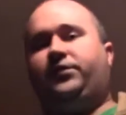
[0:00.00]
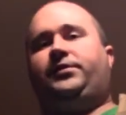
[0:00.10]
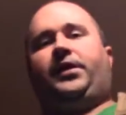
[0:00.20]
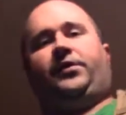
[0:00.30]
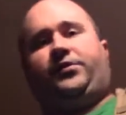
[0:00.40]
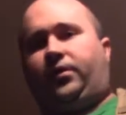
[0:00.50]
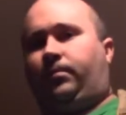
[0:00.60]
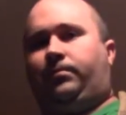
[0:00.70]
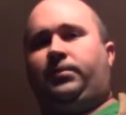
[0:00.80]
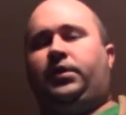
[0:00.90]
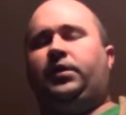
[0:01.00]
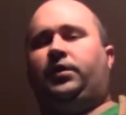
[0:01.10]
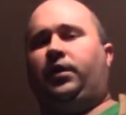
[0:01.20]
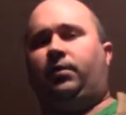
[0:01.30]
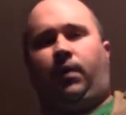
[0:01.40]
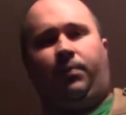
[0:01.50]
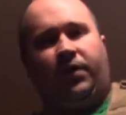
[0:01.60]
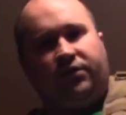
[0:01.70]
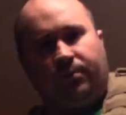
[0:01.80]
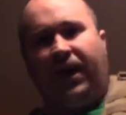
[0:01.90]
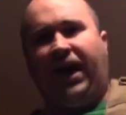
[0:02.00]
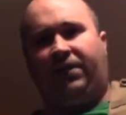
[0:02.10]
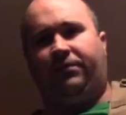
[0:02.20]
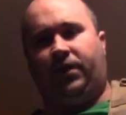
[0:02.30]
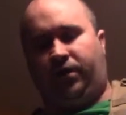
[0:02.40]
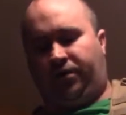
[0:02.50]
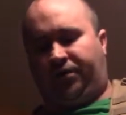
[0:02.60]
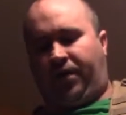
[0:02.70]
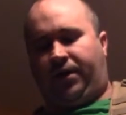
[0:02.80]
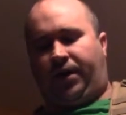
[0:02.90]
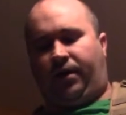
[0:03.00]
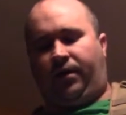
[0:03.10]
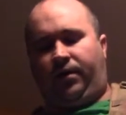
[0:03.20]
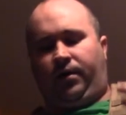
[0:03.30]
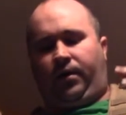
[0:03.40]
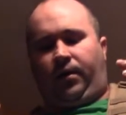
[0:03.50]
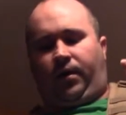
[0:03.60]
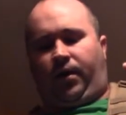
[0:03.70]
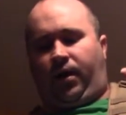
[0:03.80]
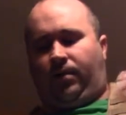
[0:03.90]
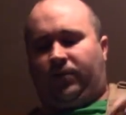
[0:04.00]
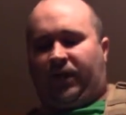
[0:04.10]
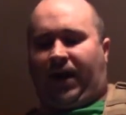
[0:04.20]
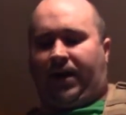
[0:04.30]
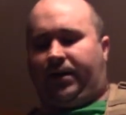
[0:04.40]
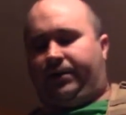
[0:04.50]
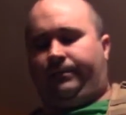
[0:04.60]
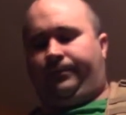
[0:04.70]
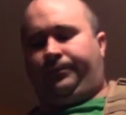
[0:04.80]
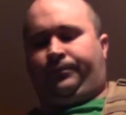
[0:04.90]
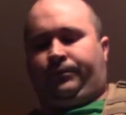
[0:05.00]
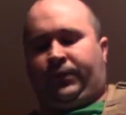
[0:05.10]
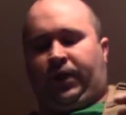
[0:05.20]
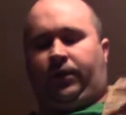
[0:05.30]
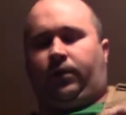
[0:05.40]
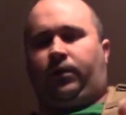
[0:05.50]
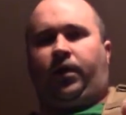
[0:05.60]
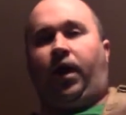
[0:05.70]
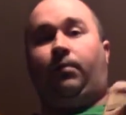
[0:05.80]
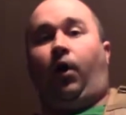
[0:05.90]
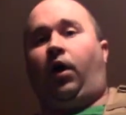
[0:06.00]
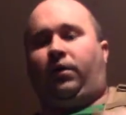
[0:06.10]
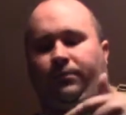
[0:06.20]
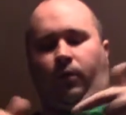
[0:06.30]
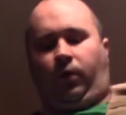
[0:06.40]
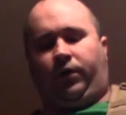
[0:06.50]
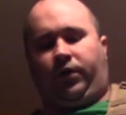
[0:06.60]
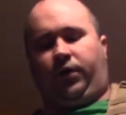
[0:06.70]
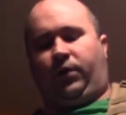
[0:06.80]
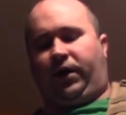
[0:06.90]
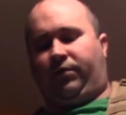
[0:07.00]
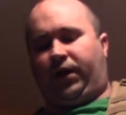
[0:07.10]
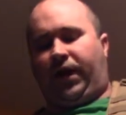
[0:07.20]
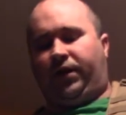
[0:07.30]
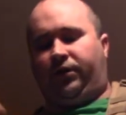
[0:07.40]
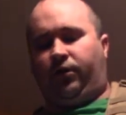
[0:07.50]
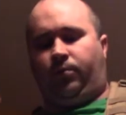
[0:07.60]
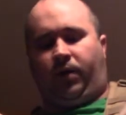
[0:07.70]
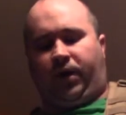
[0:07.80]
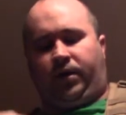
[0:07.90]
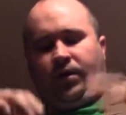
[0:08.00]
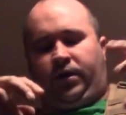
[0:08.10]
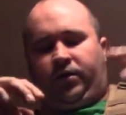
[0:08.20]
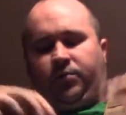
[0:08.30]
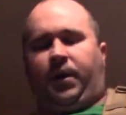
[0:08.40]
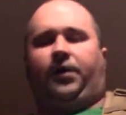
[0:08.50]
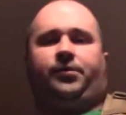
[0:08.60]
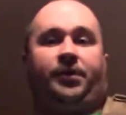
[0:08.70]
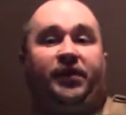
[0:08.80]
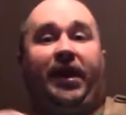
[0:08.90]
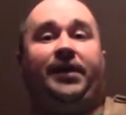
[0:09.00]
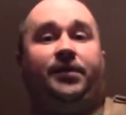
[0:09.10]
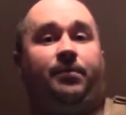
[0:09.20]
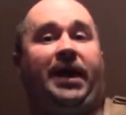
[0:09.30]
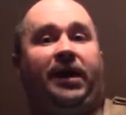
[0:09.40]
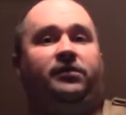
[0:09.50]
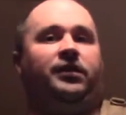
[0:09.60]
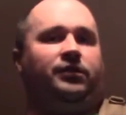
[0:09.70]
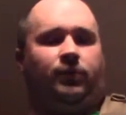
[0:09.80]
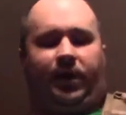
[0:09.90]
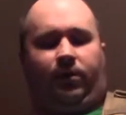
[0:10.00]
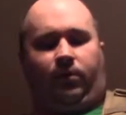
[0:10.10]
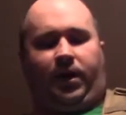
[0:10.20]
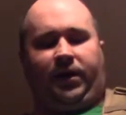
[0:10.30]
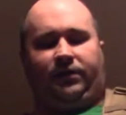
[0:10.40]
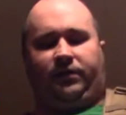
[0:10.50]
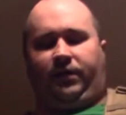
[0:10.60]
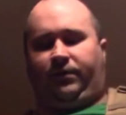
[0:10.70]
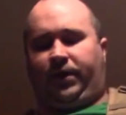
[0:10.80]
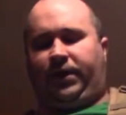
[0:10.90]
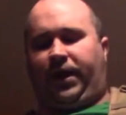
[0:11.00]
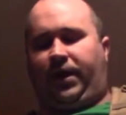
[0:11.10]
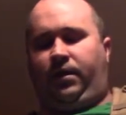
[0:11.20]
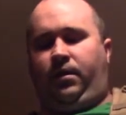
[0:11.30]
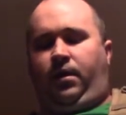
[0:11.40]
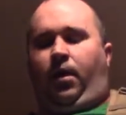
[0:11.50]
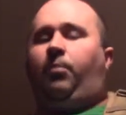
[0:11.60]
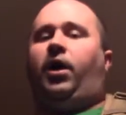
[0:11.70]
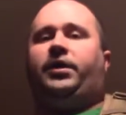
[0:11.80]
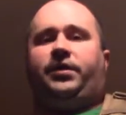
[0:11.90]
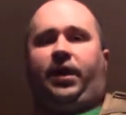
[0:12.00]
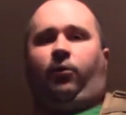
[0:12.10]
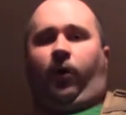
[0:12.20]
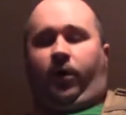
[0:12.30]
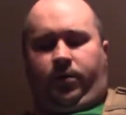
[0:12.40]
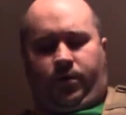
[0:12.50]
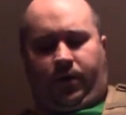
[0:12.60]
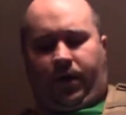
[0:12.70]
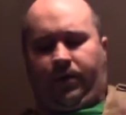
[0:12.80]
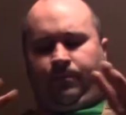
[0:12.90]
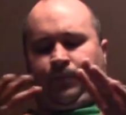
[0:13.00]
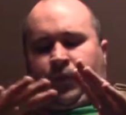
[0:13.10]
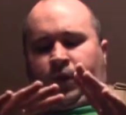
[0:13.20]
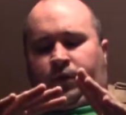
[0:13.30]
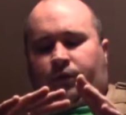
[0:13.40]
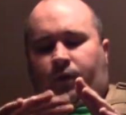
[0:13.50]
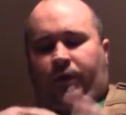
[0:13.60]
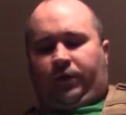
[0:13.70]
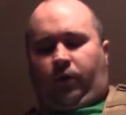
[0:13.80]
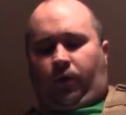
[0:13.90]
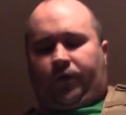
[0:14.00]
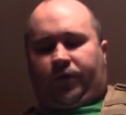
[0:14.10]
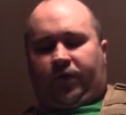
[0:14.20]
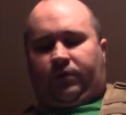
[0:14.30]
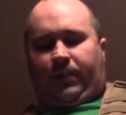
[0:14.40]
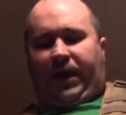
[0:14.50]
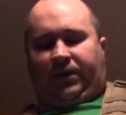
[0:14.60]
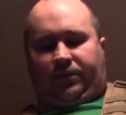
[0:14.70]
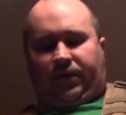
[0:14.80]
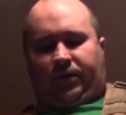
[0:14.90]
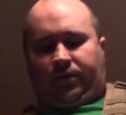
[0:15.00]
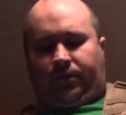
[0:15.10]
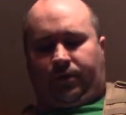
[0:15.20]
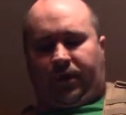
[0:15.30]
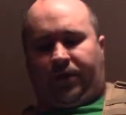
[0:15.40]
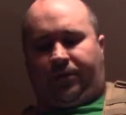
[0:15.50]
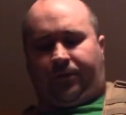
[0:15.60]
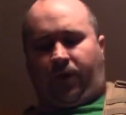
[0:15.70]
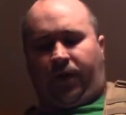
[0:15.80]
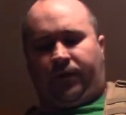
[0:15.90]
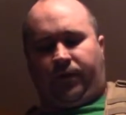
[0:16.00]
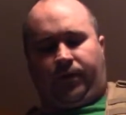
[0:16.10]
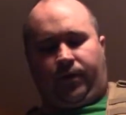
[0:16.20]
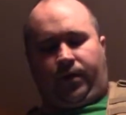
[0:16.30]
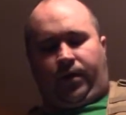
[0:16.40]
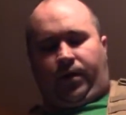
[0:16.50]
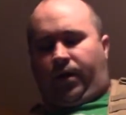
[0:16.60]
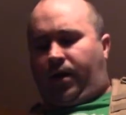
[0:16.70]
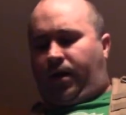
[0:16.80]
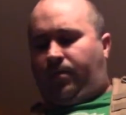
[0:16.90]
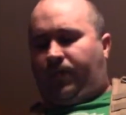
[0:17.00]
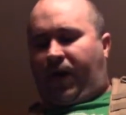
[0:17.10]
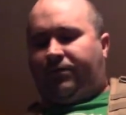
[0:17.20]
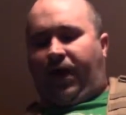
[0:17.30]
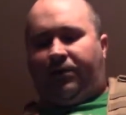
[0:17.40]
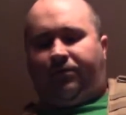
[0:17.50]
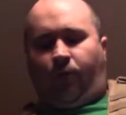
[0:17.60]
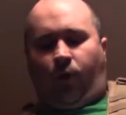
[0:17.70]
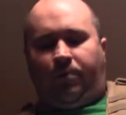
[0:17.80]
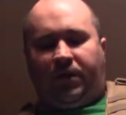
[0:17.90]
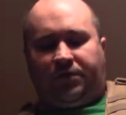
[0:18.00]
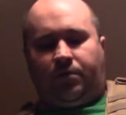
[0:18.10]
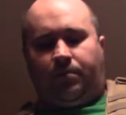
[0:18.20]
There's some, you can look them up. There's some hack videos on there to kind of either cut them off or to do whatever you got to do, but to be able to retain the magazines while you're running and stuff like that. But they work. Okay, so this holds 6 magazines in the front. I've got 4 pistol